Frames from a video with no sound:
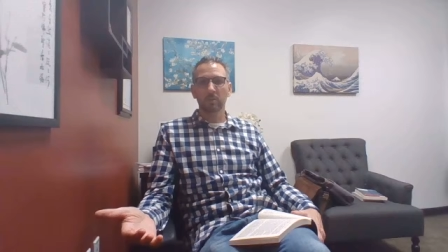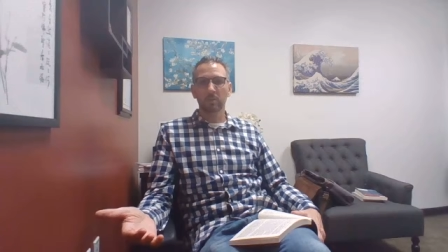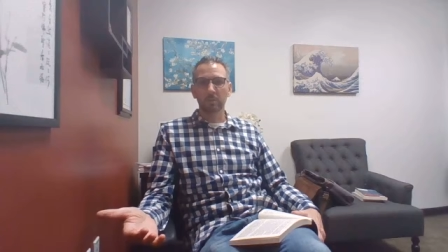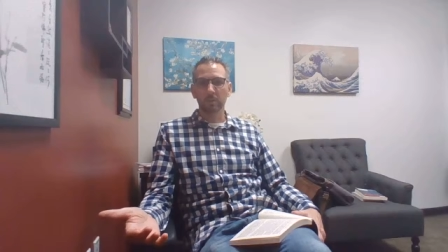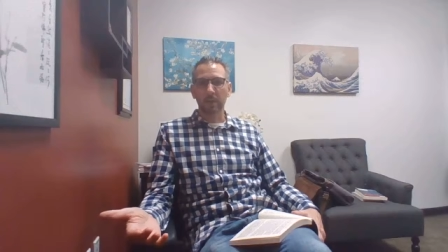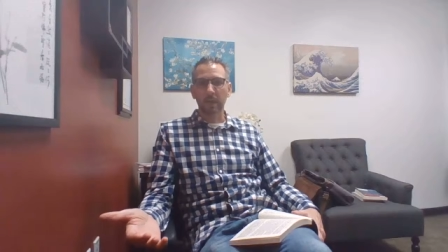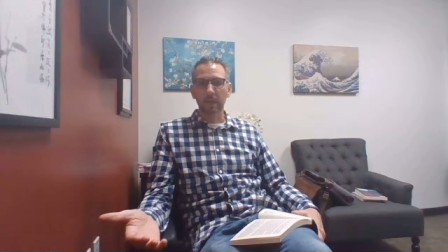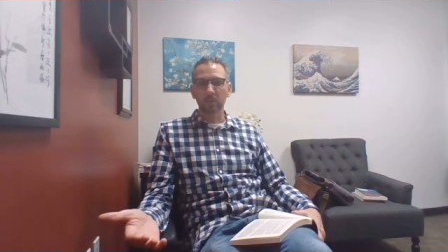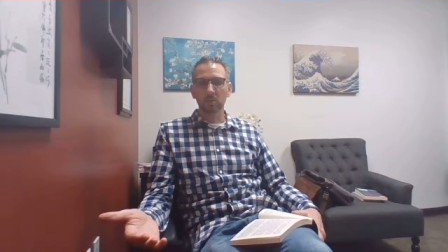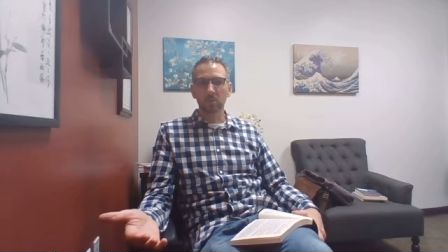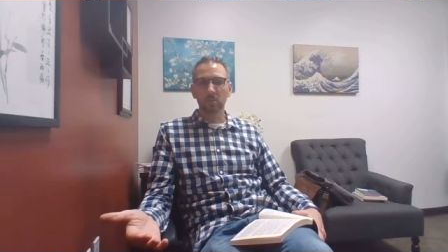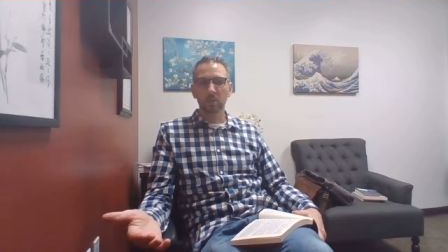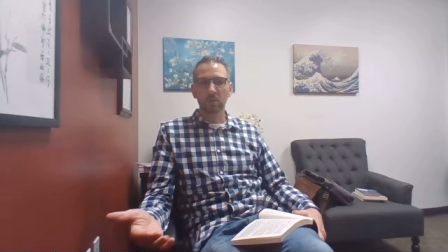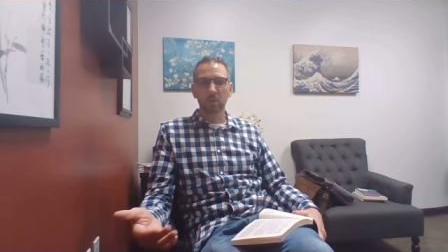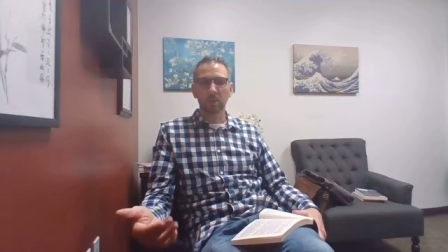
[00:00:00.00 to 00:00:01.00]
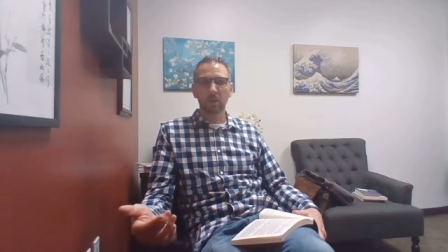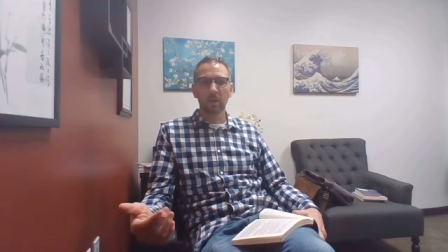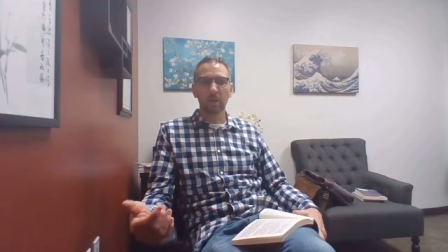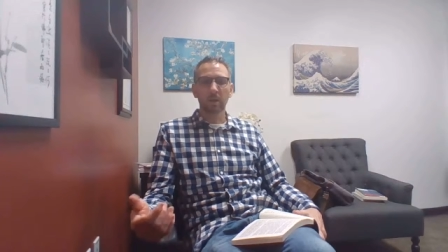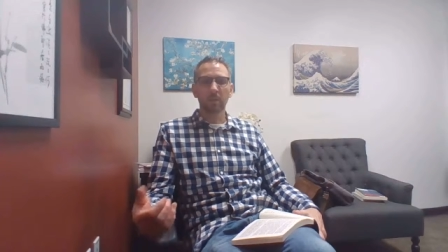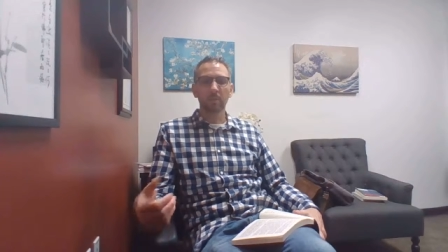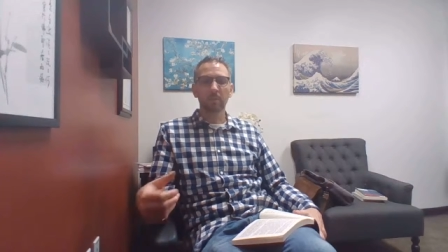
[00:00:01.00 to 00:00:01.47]
science,
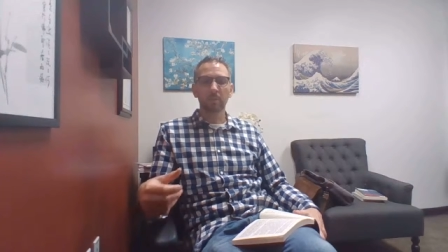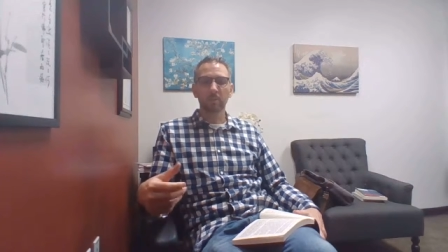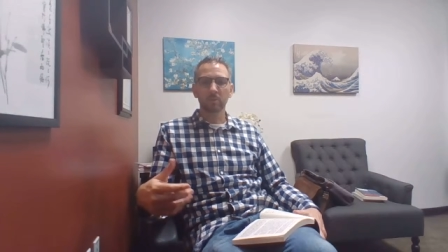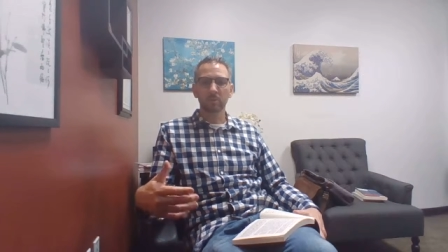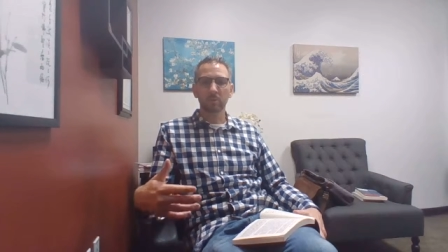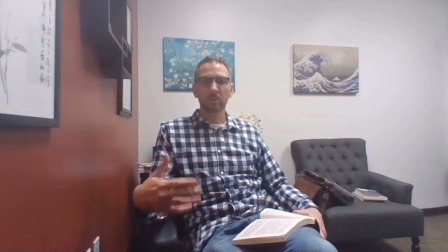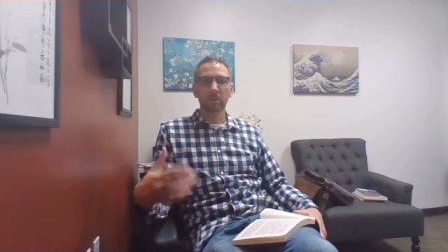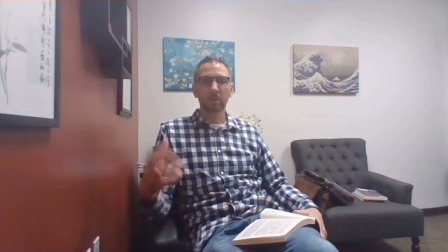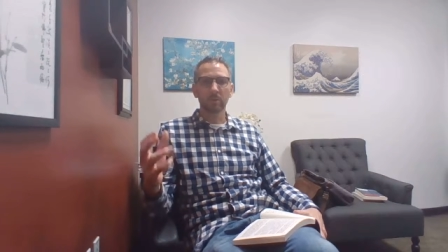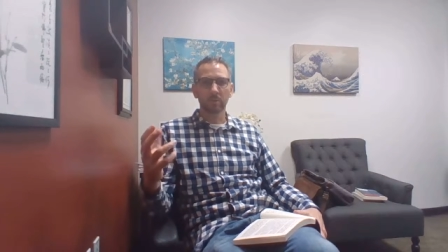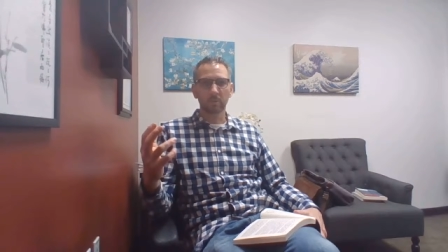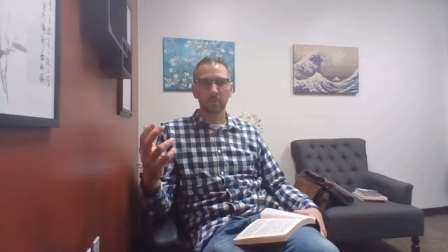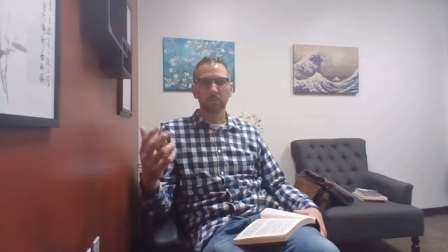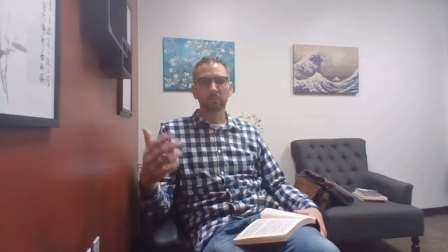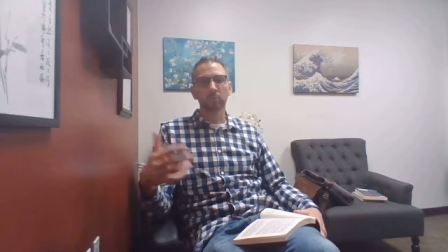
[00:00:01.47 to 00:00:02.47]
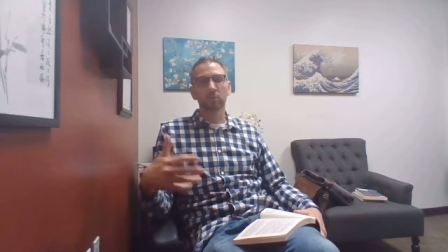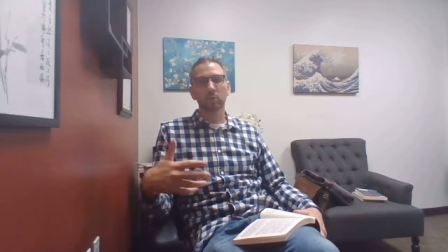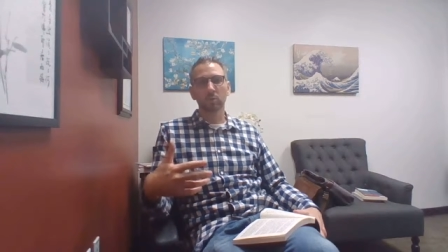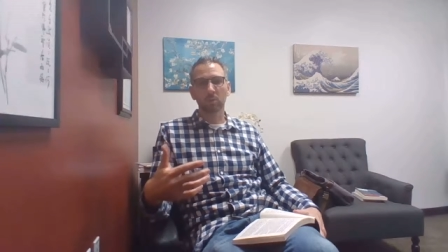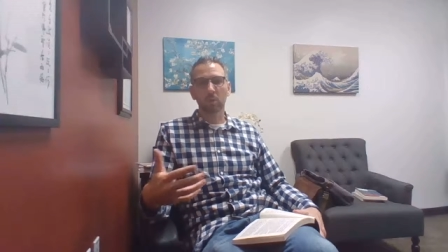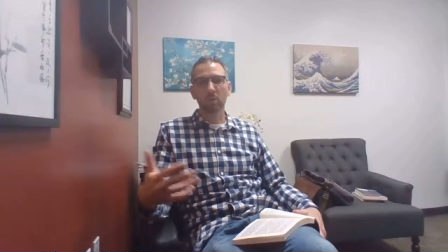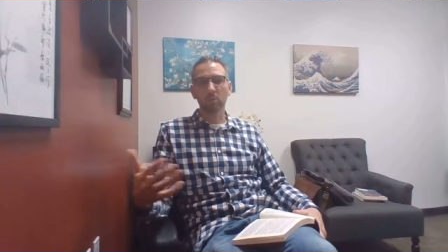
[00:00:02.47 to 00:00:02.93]
the
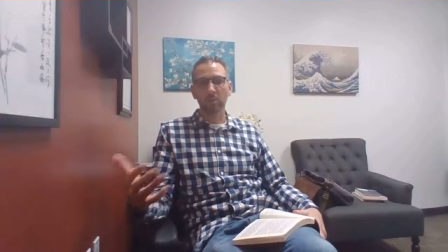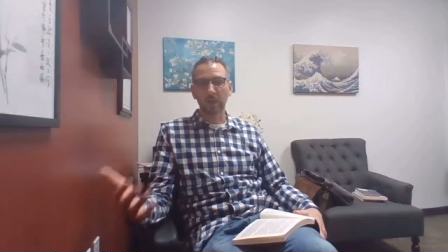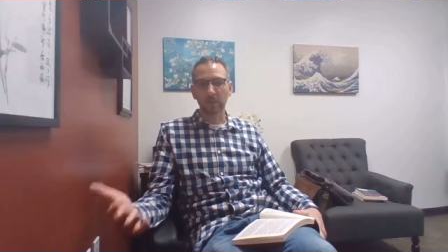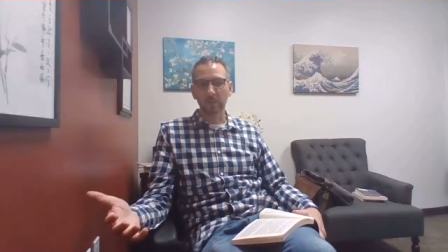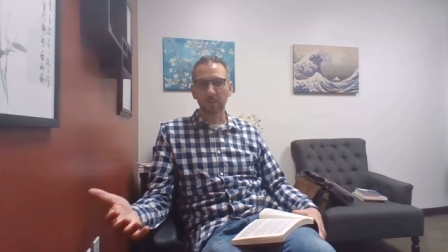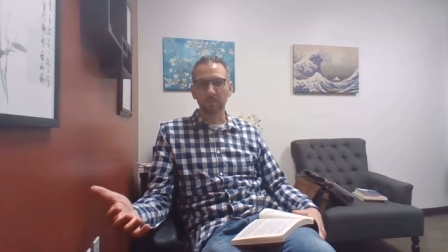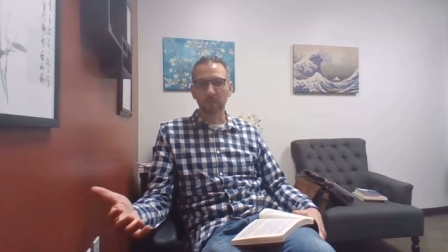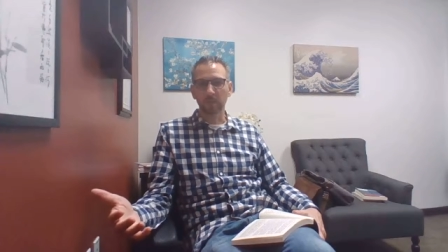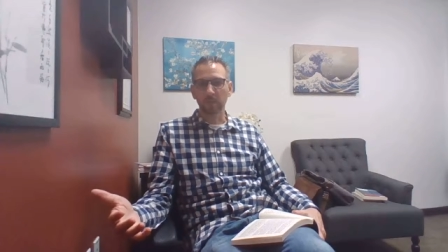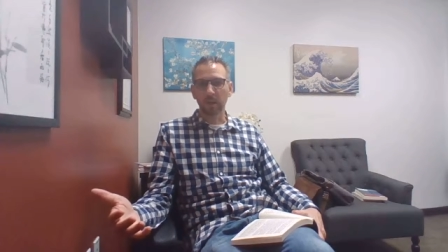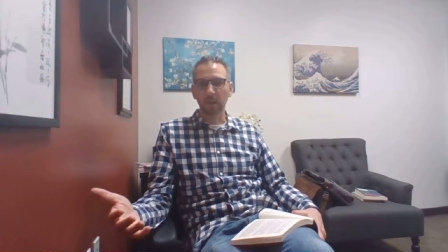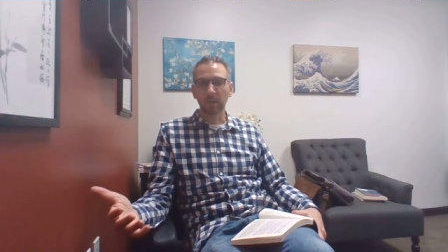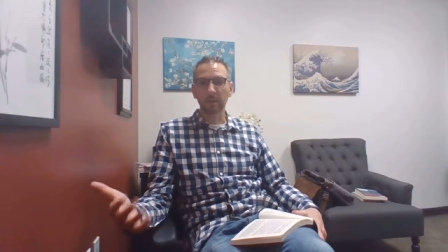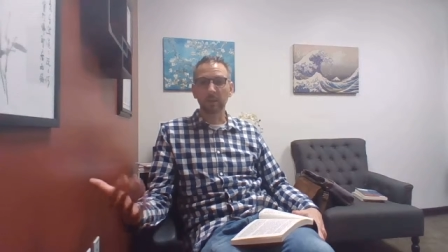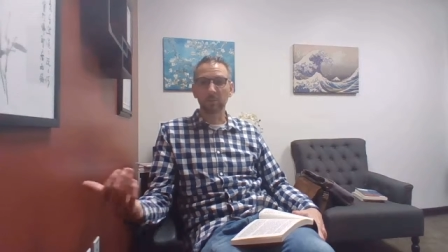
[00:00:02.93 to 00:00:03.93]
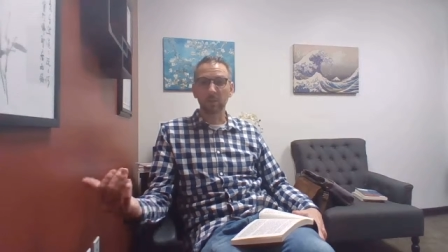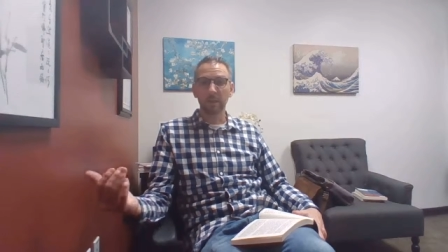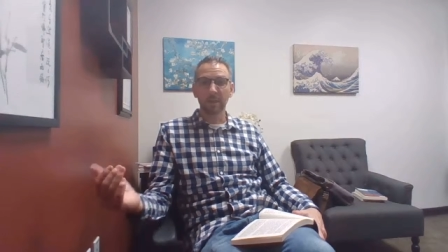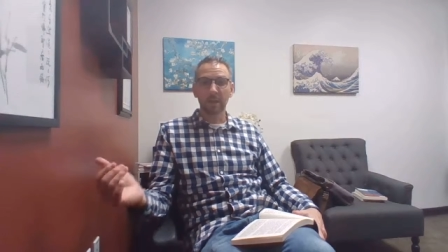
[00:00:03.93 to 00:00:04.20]
so-called scientific findings,